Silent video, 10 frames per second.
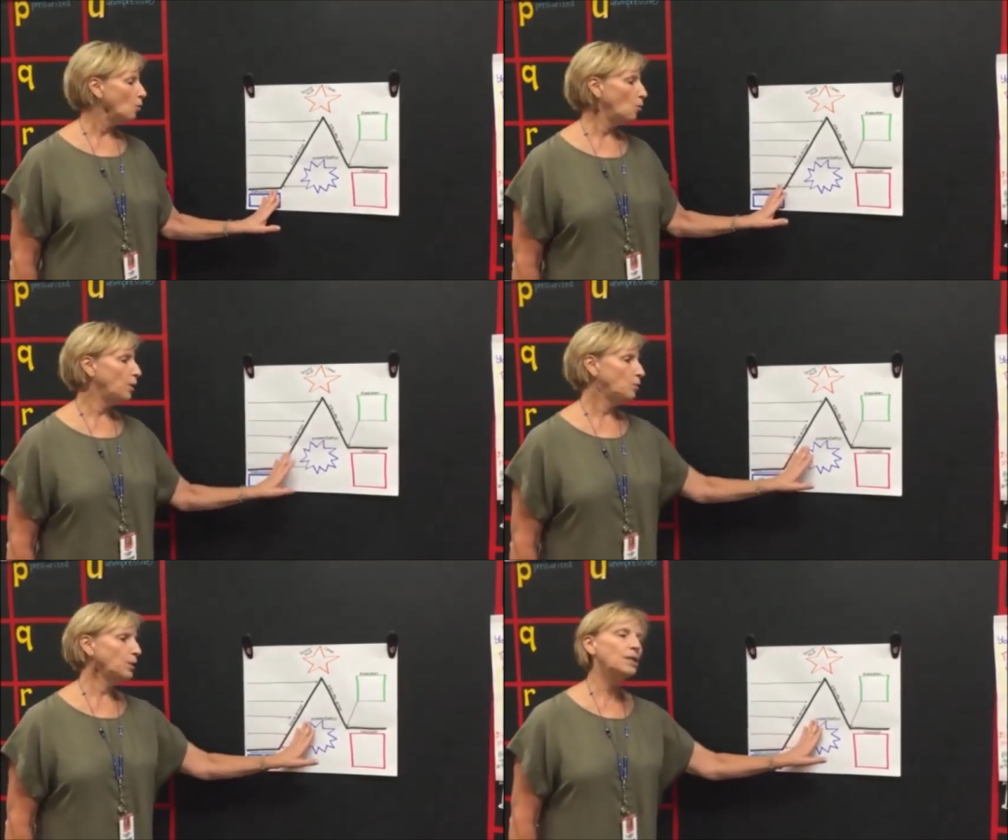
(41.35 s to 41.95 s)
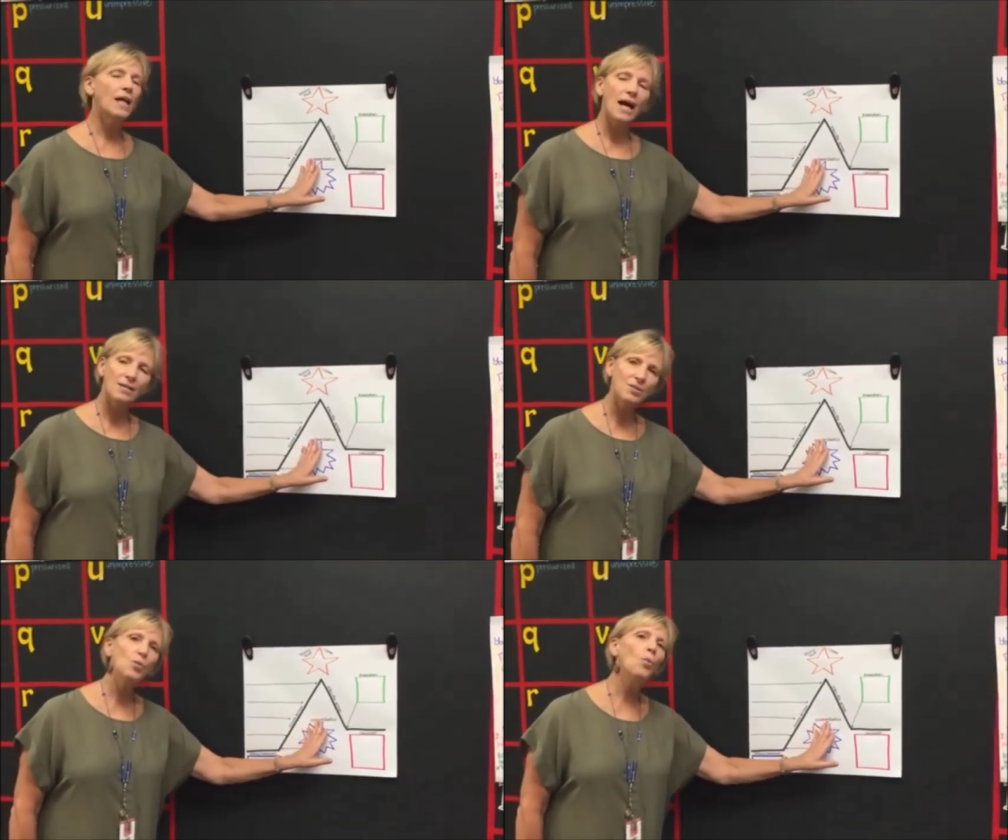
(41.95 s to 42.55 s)
we
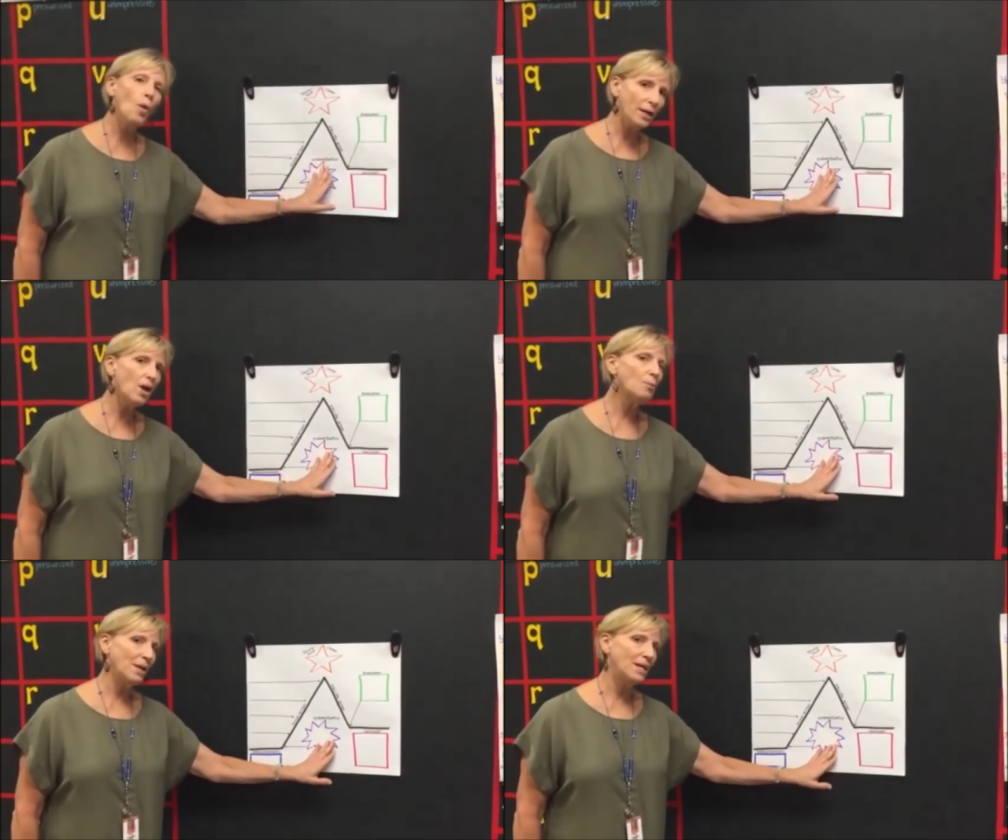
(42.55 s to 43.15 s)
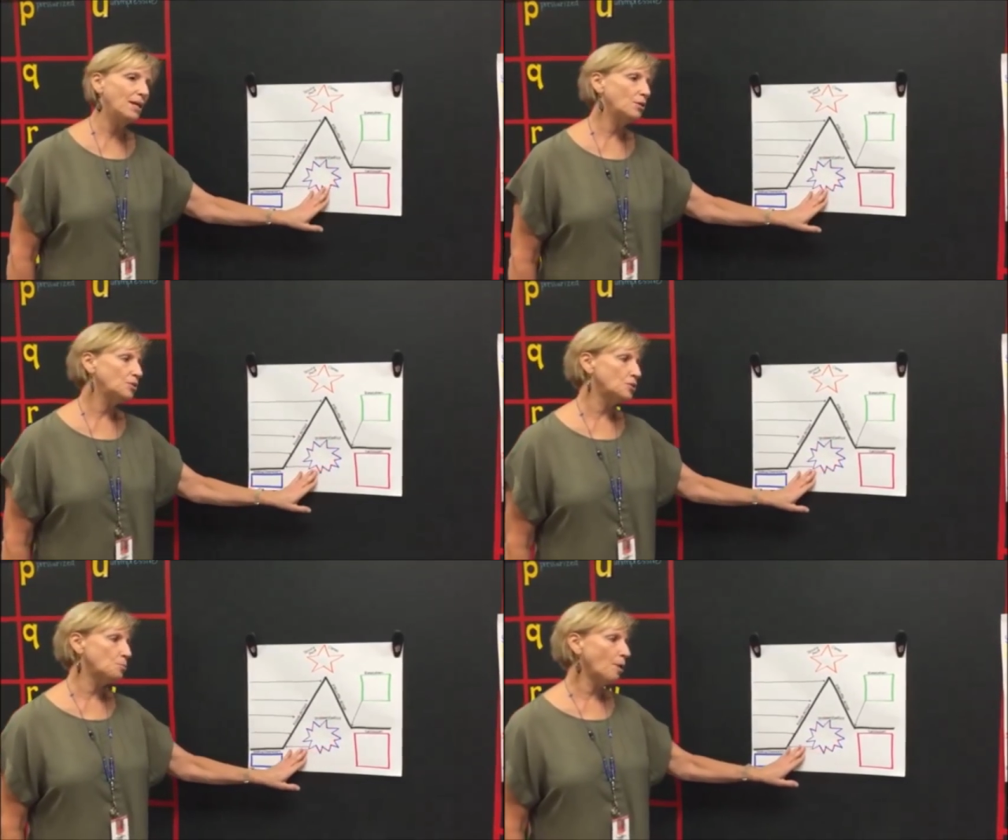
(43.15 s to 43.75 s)
realize what our main
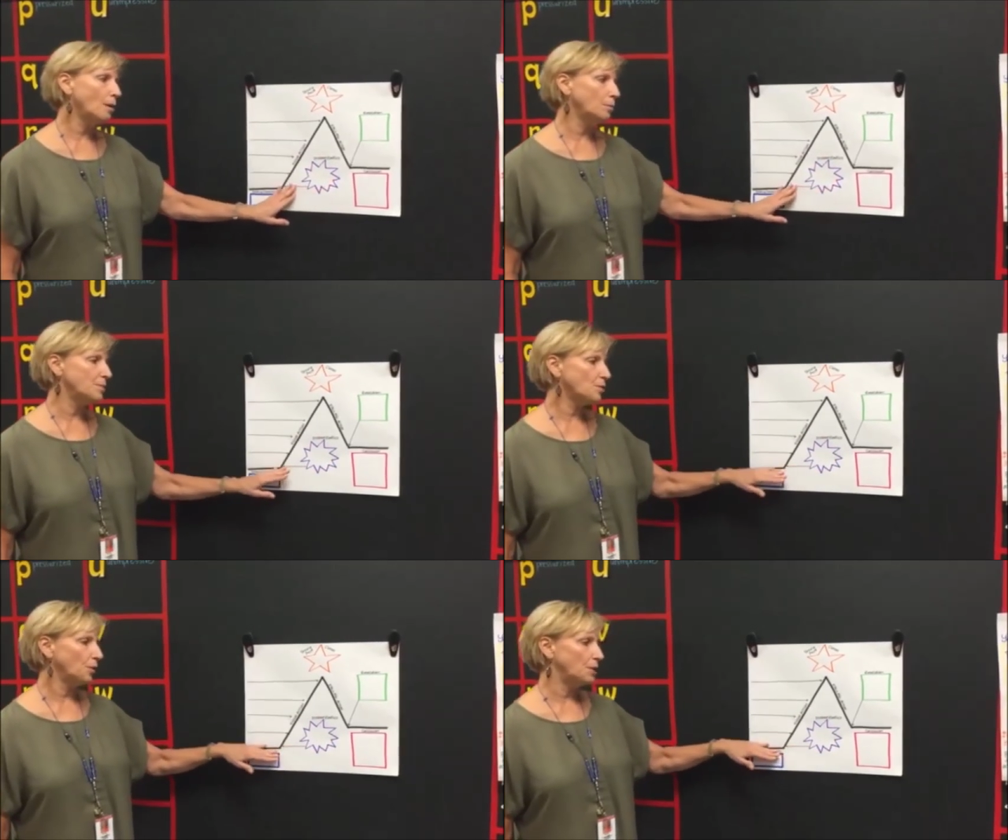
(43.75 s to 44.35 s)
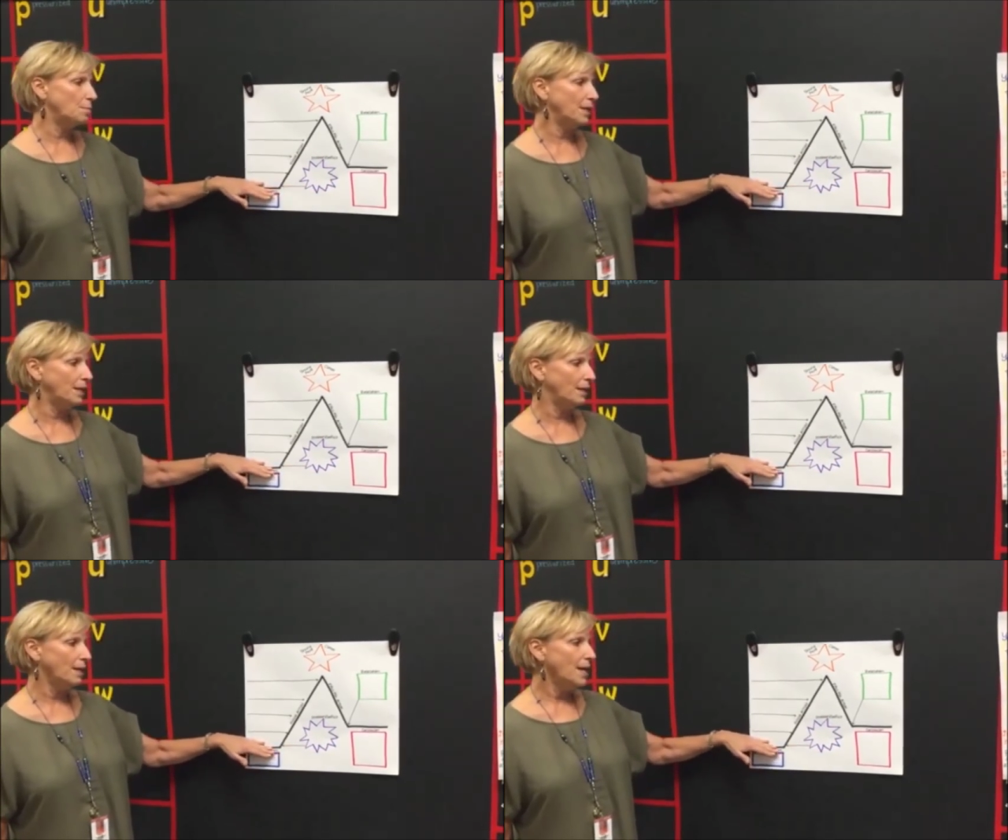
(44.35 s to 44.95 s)
character's problem is going to
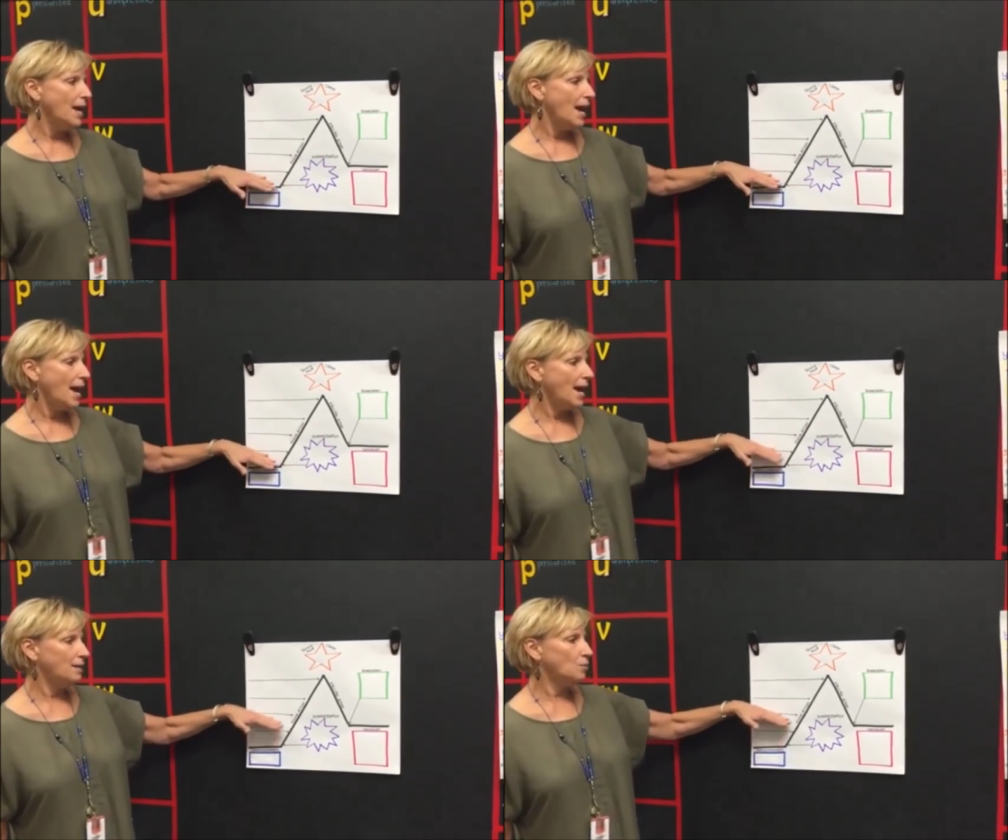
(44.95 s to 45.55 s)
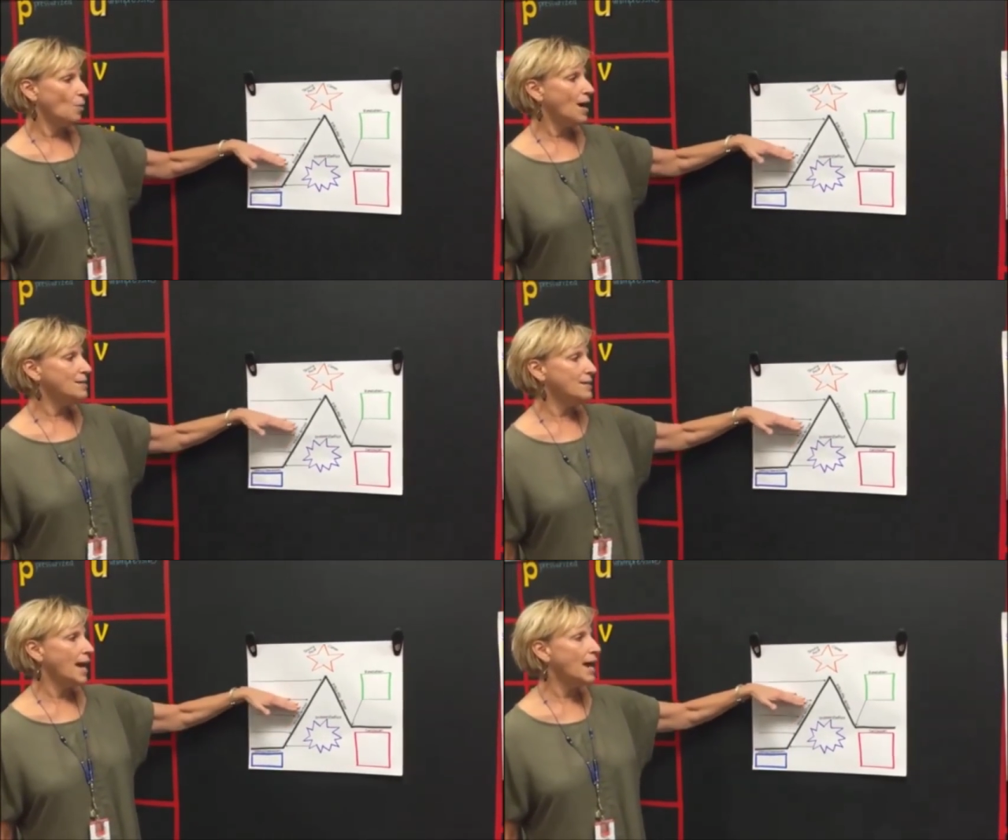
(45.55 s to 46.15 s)
be. And the
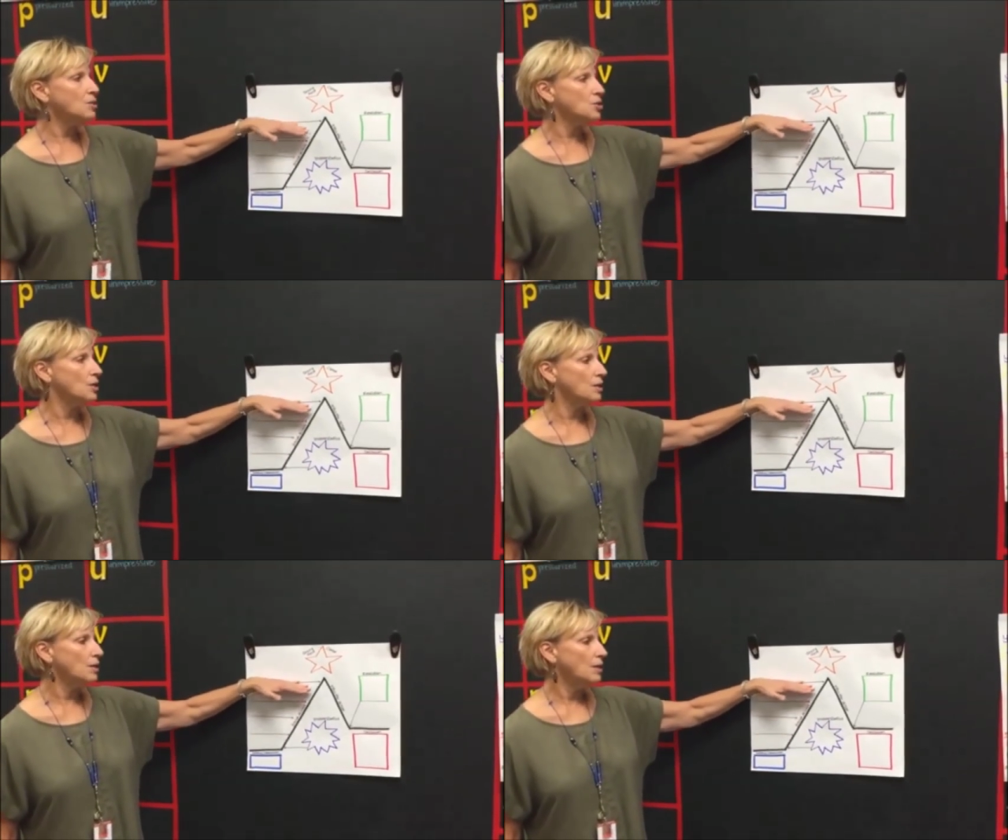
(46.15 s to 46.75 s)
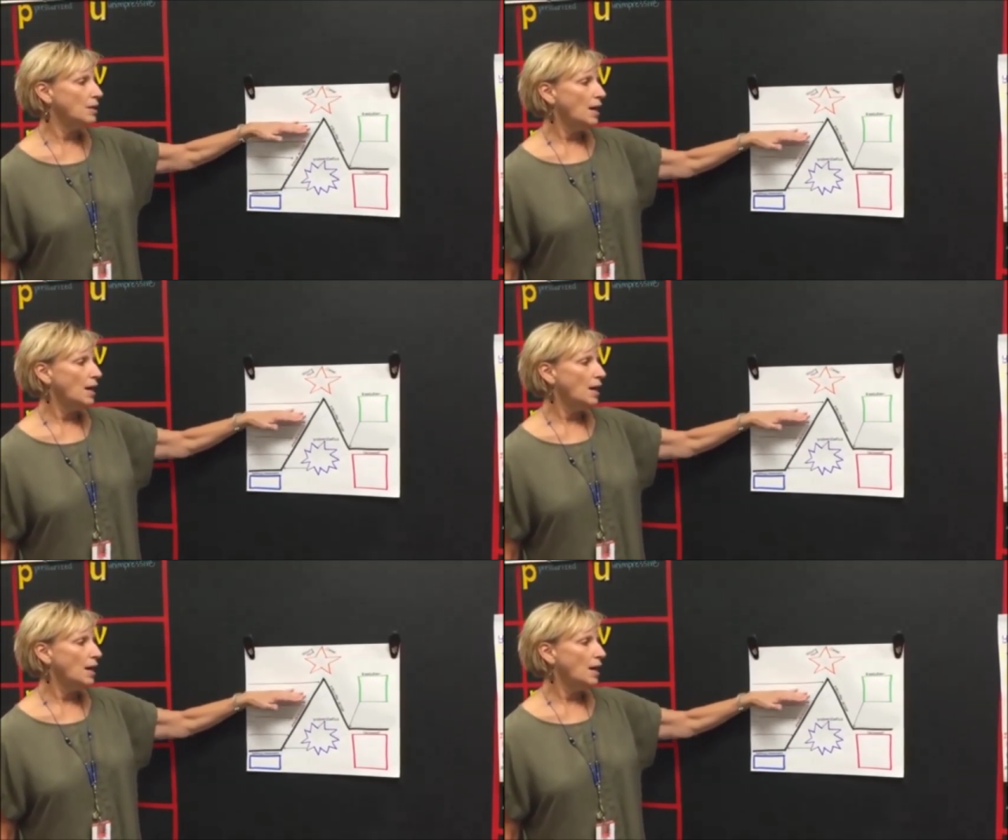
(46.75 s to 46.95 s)
rising action